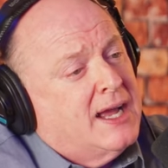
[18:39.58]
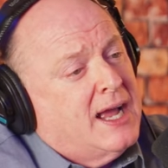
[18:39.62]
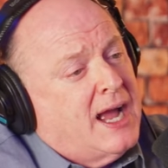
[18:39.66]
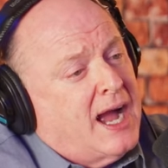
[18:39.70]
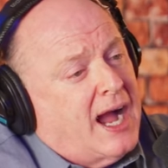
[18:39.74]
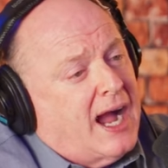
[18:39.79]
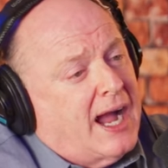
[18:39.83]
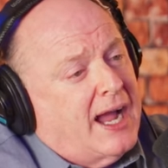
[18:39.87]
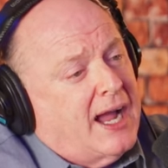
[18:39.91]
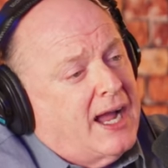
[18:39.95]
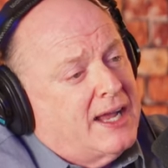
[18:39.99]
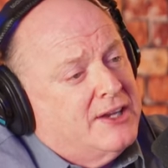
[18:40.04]

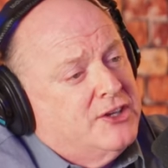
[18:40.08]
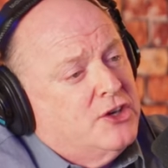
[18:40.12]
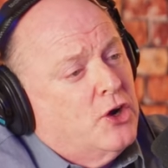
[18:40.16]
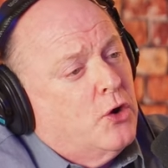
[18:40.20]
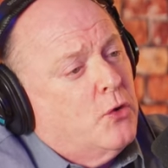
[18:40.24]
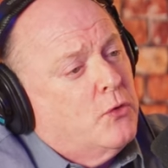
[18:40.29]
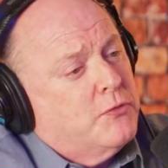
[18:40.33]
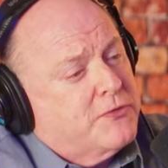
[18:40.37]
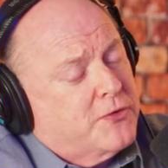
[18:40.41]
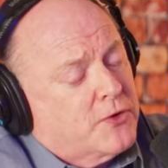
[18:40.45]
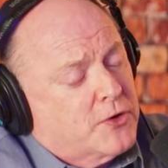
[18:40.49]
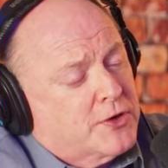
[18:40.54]
i, I
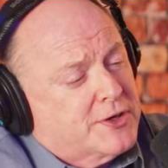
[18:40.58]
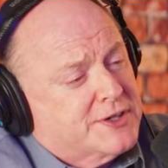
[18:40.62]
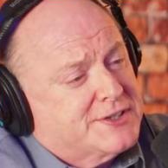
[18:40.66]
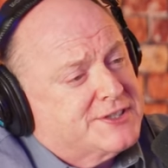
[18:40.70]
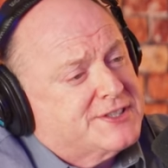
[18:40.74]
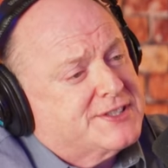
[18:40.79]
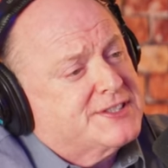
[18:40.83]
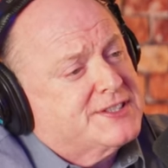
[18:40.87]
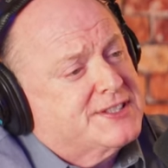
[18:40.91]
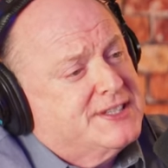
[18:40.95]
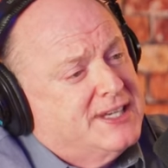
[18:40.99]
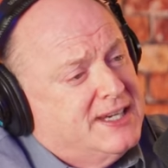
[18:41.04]
know for a
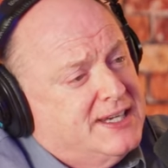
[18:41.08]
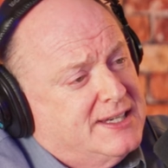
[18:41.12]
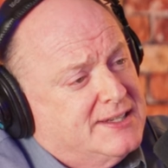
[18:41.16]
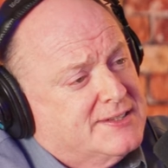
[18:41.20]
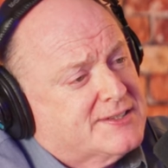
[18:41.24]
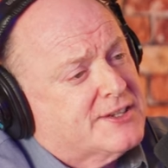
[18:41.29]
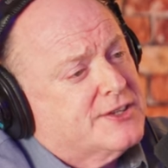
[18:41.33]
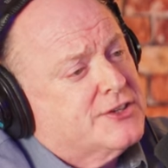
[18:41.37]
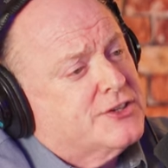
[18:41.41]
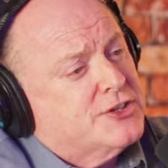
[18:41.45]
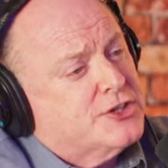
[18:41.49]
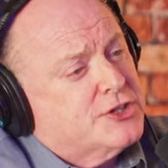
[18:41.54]

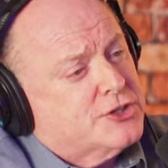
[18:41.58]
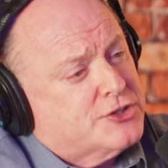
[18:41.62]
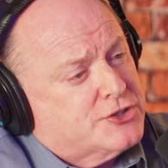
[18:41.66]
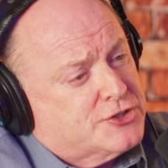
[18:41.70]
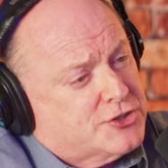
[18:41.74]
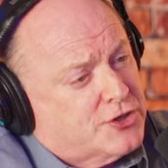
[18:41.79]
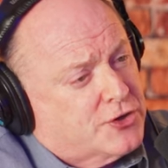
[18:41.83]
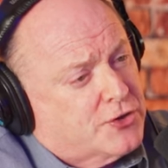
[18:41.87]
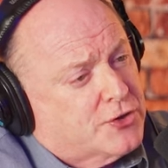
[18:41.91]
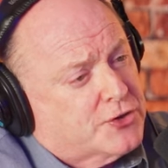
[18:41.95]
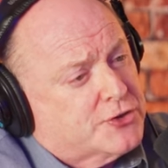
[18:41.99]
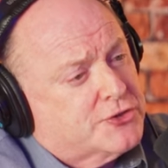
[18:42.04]
season
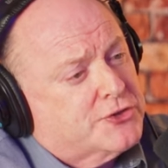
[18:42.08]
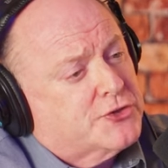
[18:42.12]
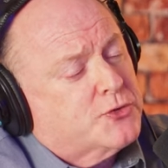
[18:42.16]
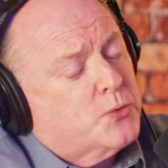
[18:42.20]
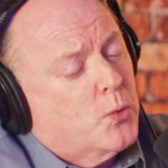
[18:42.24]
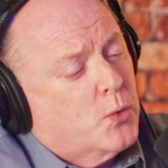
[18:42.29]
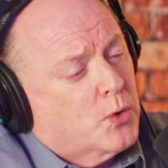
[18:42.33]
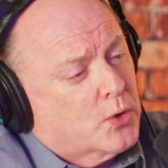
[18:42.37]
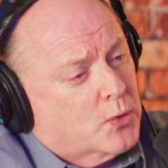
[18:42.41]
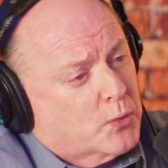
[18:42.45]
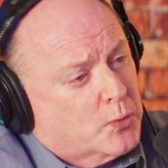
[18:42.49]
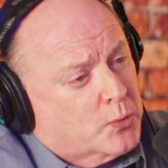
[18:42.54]
desserts
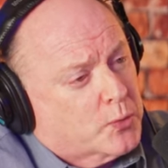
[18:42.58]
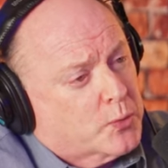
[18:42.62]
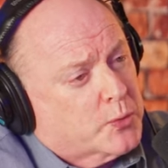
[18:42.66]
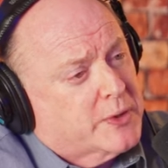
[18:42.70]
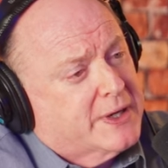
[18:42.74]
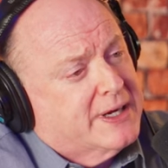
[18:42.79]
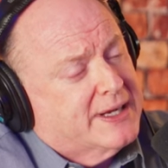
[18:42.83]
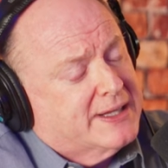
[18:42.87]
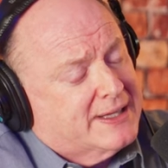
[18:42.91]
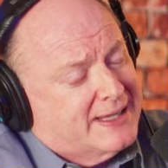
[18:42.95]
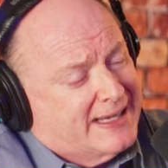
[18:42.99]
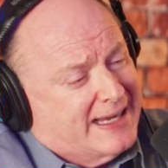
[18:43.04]
were
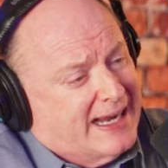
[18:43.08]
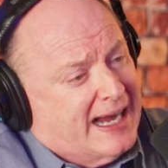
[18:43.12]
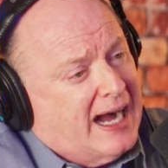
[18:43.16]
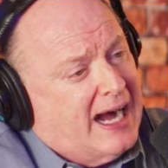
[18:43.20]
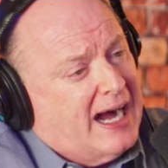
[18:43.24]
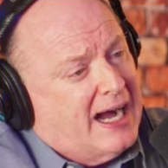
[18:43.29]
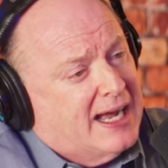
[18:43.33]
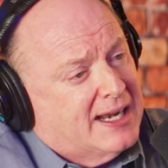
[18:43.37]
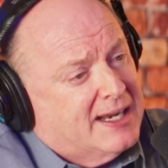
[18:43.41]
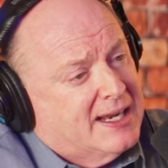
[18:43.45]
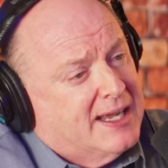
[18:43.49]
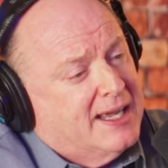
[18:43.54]
really
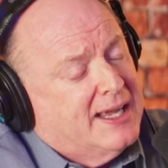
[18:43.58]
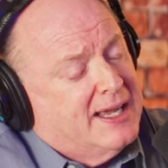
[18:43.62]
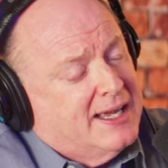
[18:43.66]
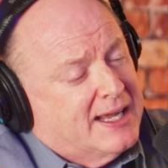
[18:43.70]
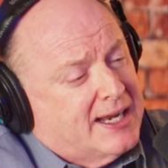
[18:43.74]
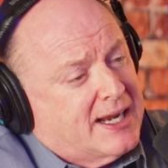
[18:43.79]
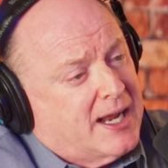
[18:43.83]
hot mm -hmm.